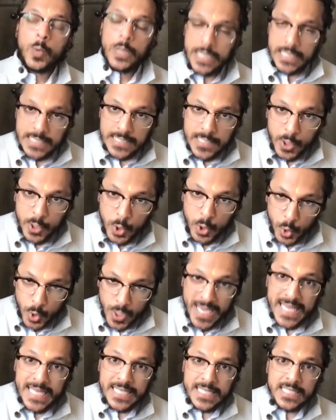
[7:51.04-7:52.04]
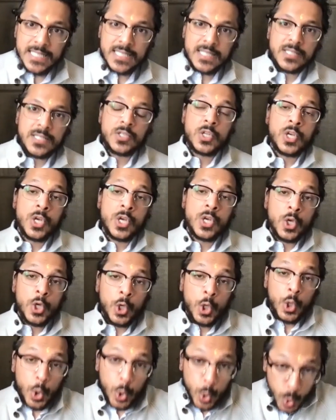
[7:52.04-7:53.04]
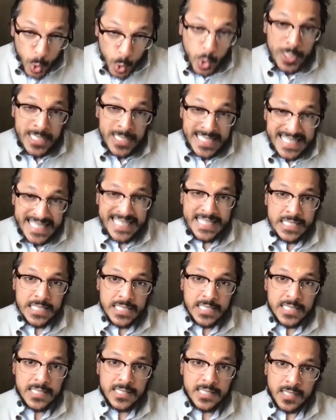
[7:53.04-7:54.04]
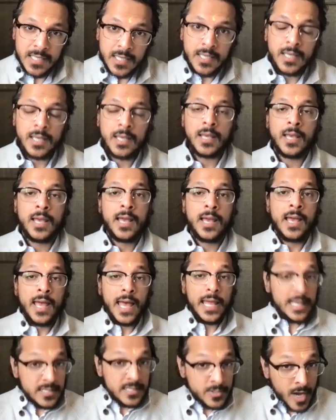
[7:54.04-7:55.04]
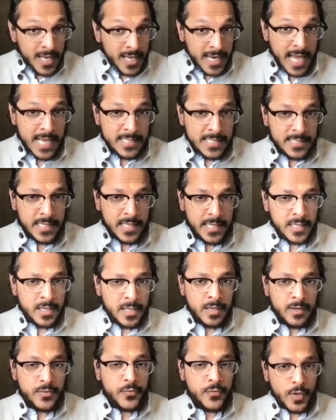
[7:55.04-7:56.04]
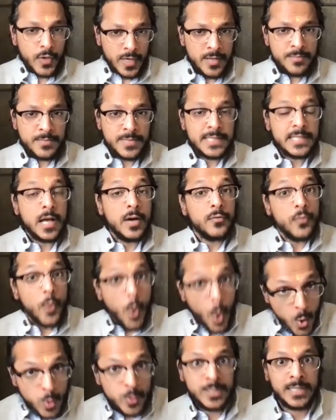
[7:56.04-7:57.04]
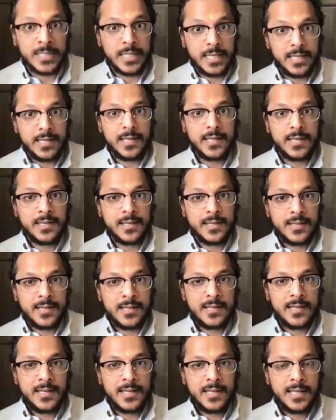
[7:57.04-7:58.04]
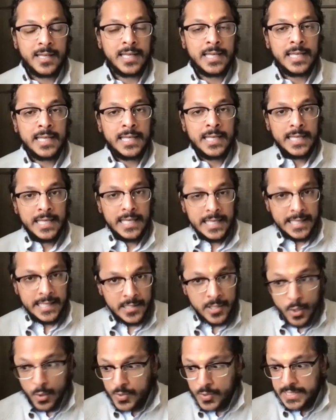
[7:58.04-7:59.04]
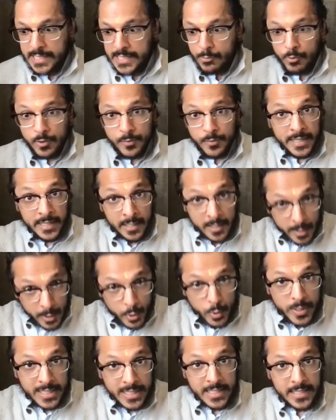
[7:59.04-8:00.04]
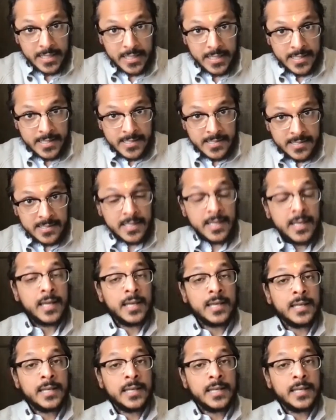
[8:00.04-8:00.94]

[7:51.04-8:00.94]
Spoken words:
What is the greatest goodness? And he's not asking for himself only. He knows he will be included in this.